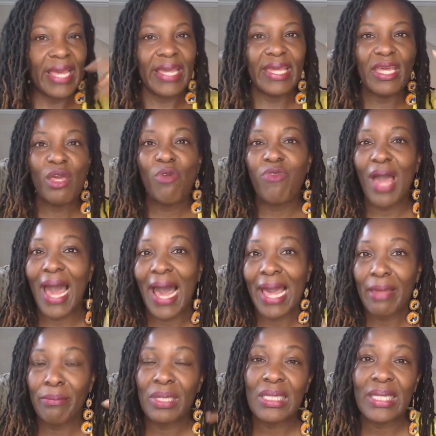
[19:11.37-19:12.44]
If I
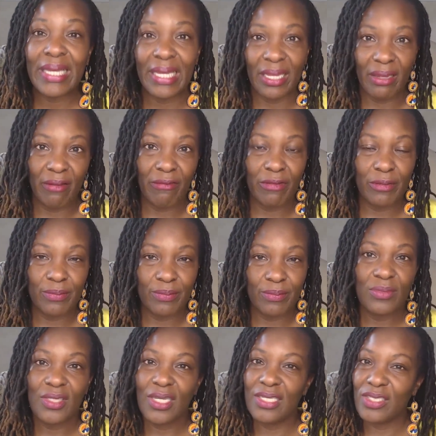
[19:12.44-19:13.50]
believe,
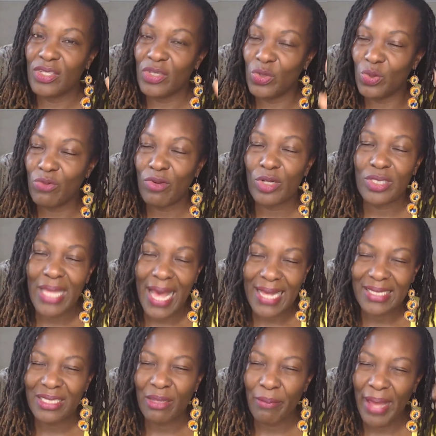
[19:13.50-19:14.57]
because the universe
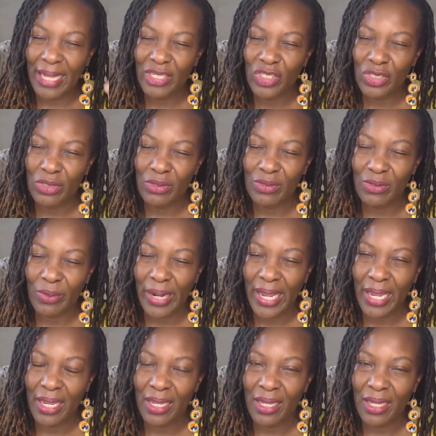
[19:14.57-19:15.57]
has to match you, right?